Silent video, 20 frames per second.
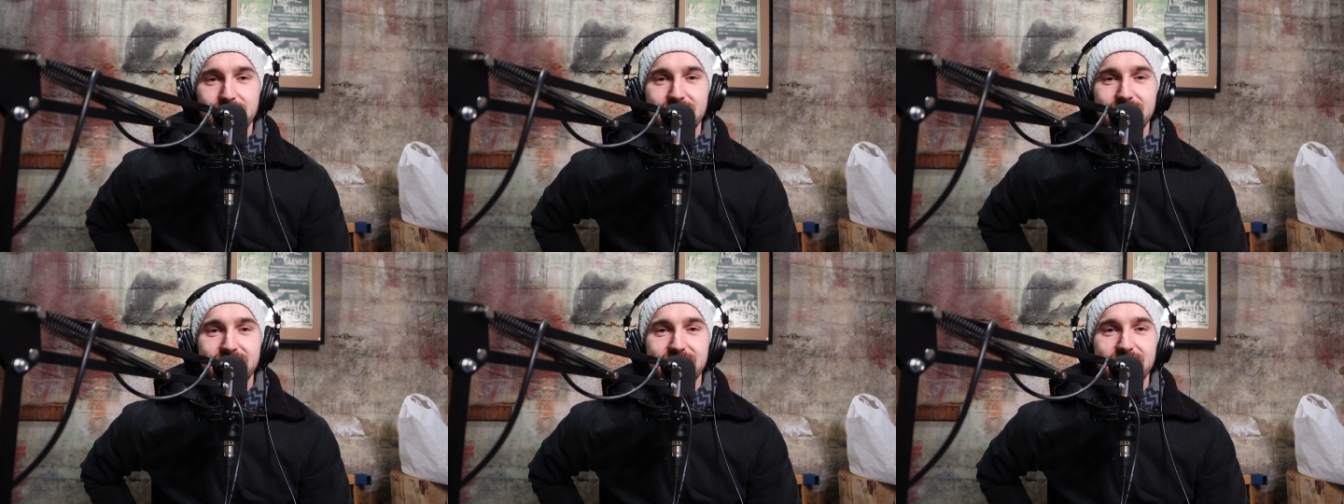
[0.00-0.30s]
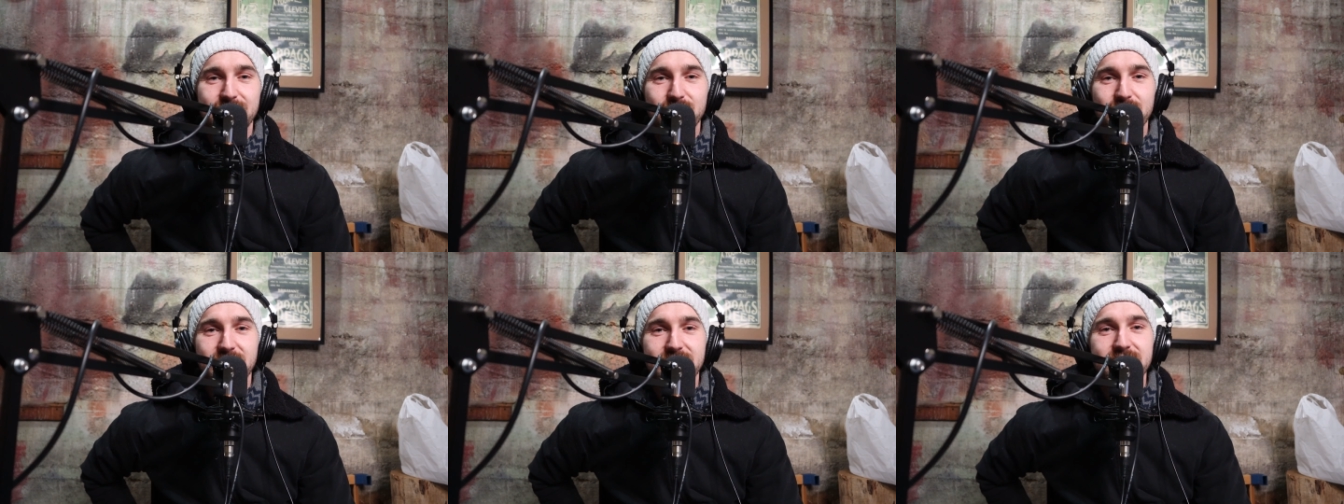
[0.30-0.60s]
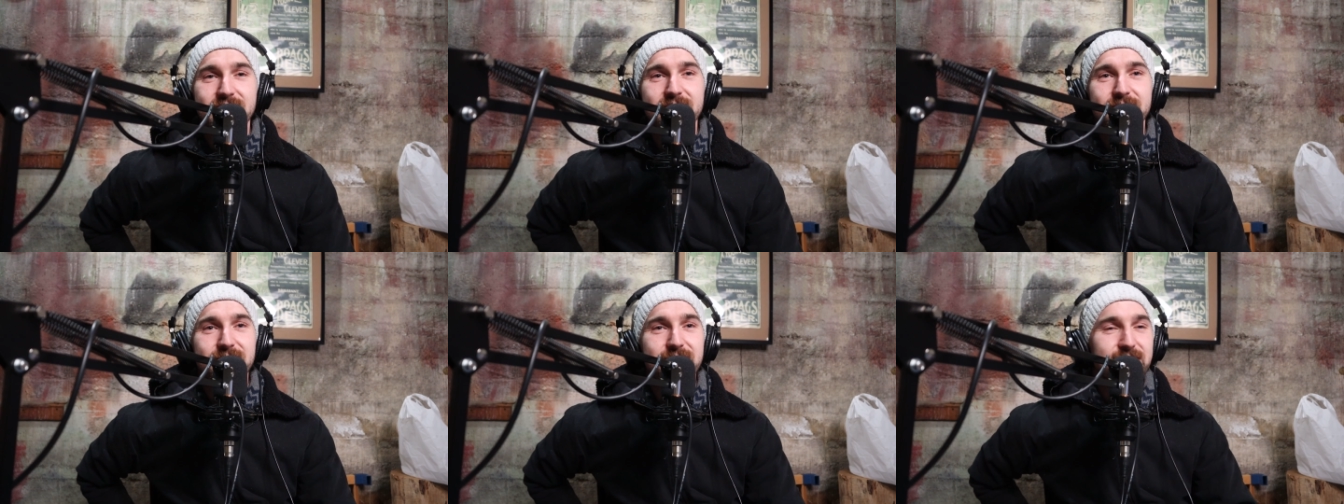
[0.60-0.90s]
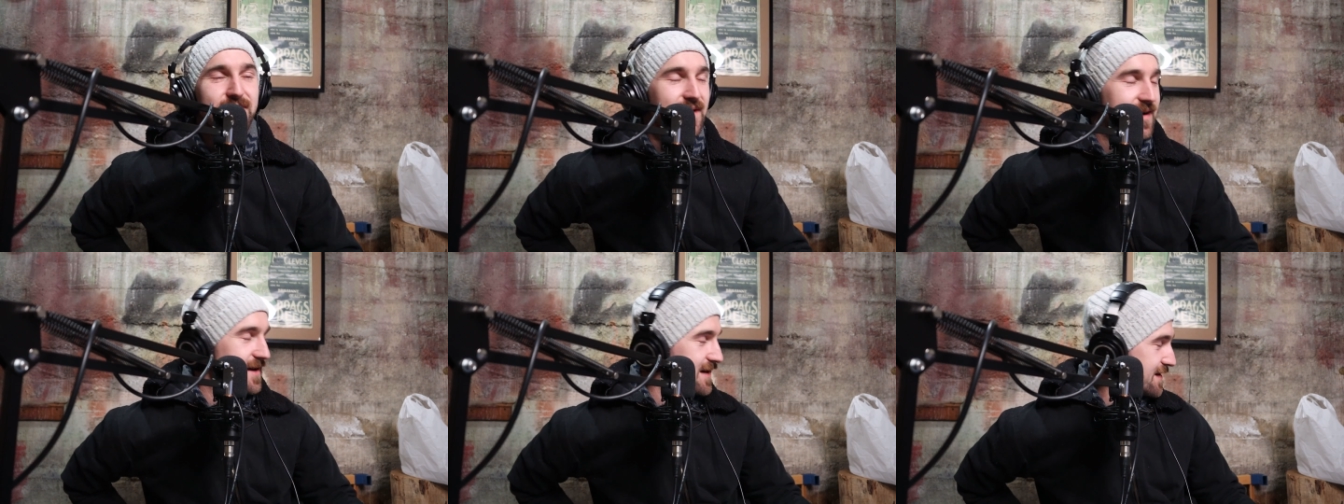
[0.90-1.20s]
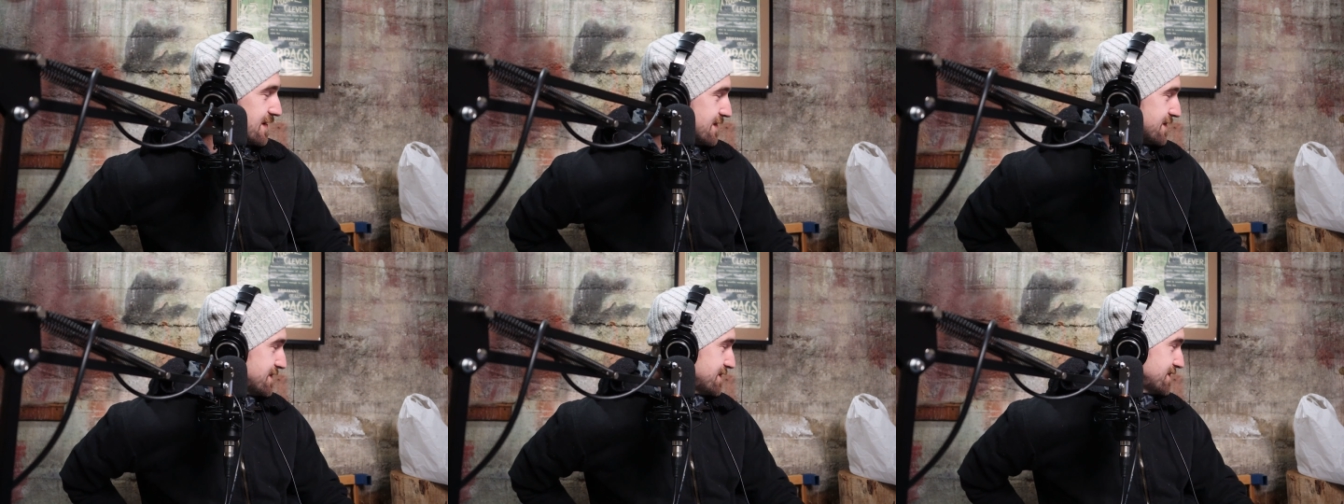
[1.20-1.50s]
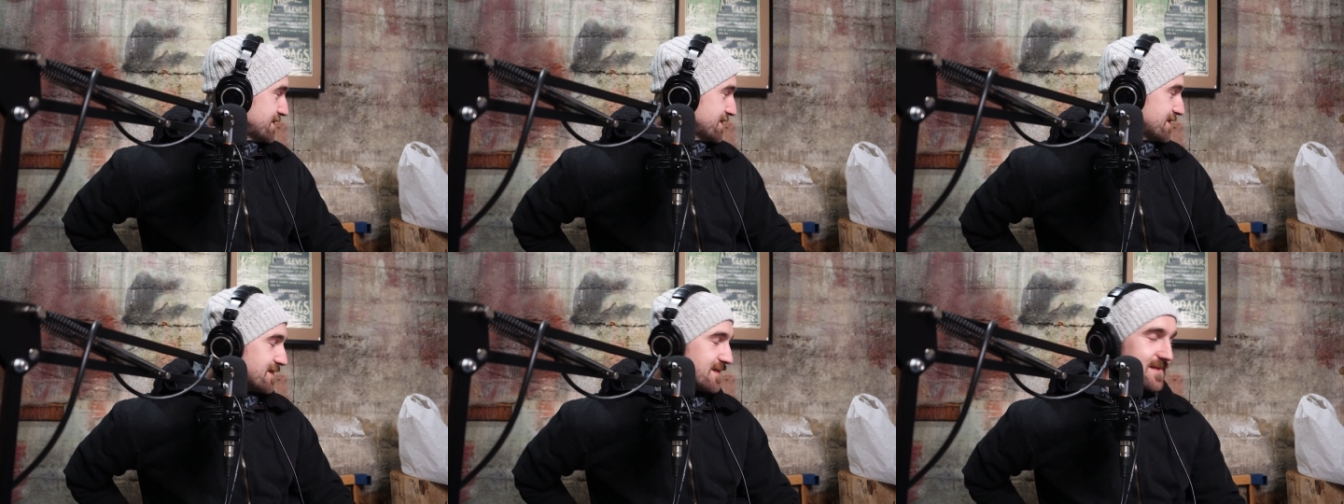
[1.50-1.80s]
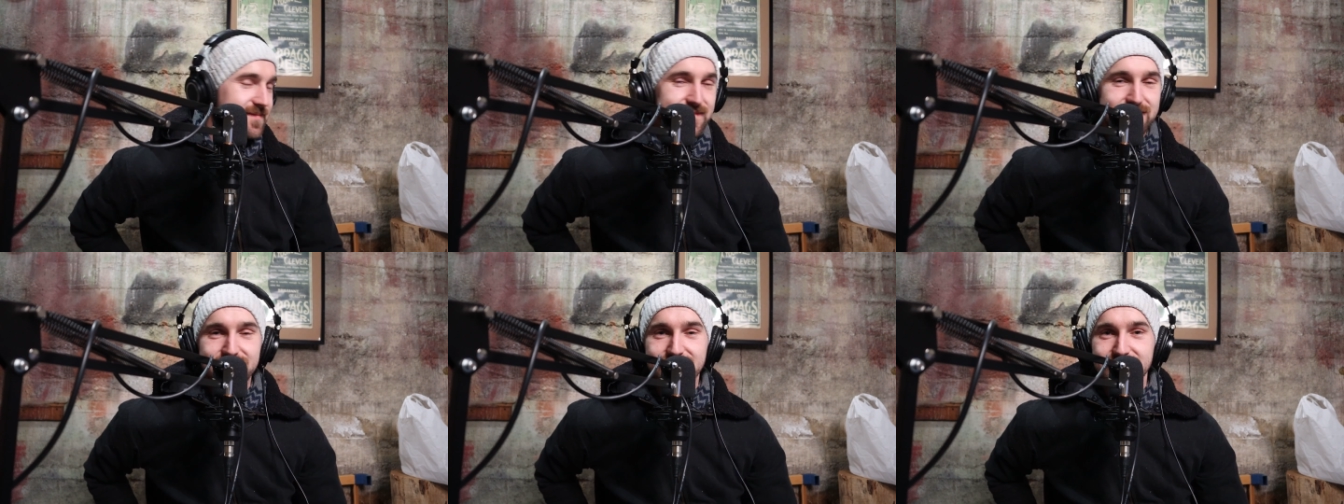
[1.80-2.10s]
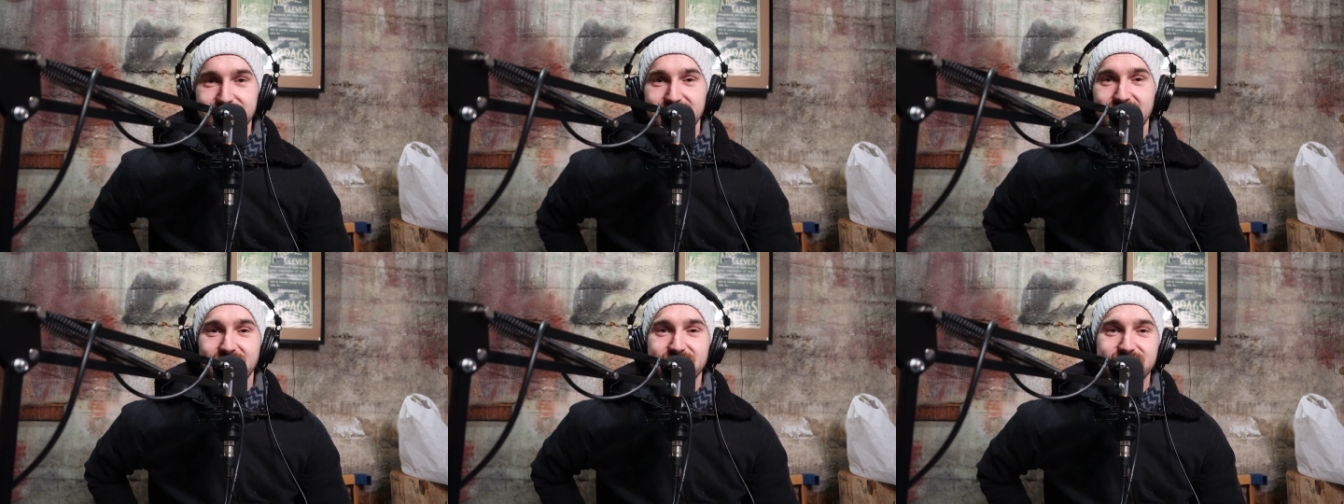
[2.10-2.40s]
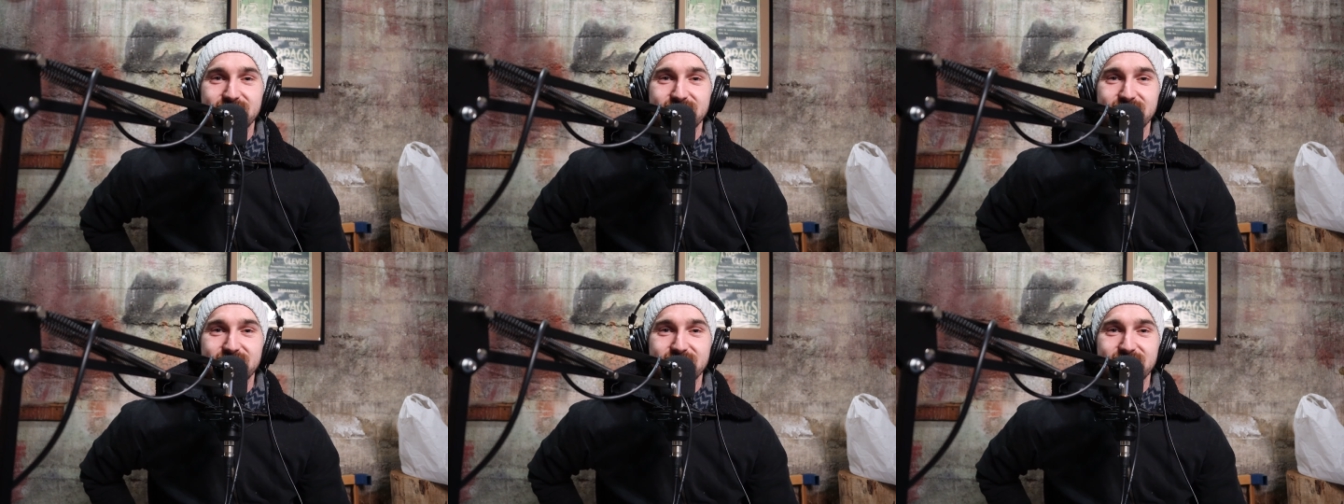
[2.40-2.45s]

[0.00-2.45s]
Billy, That's when a the bit- fuck? I